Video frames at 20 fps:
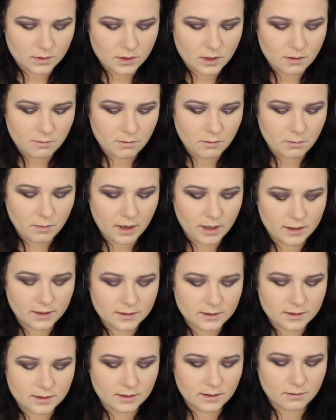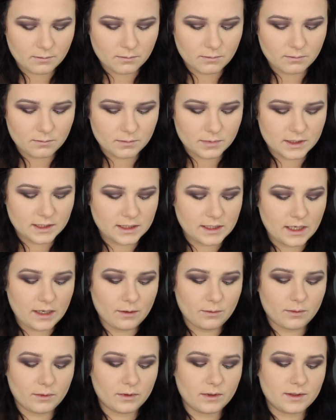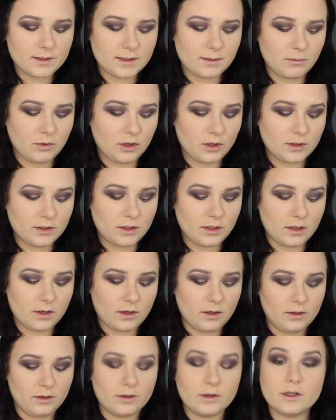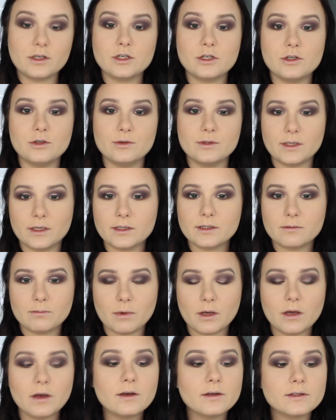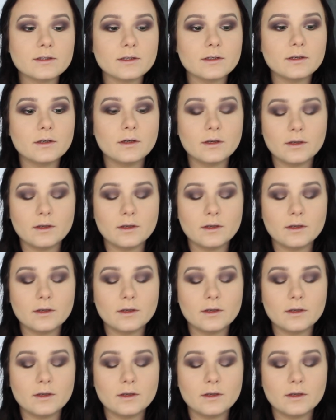Keep in mind it's going to stay really similar to the color that you're using as a base.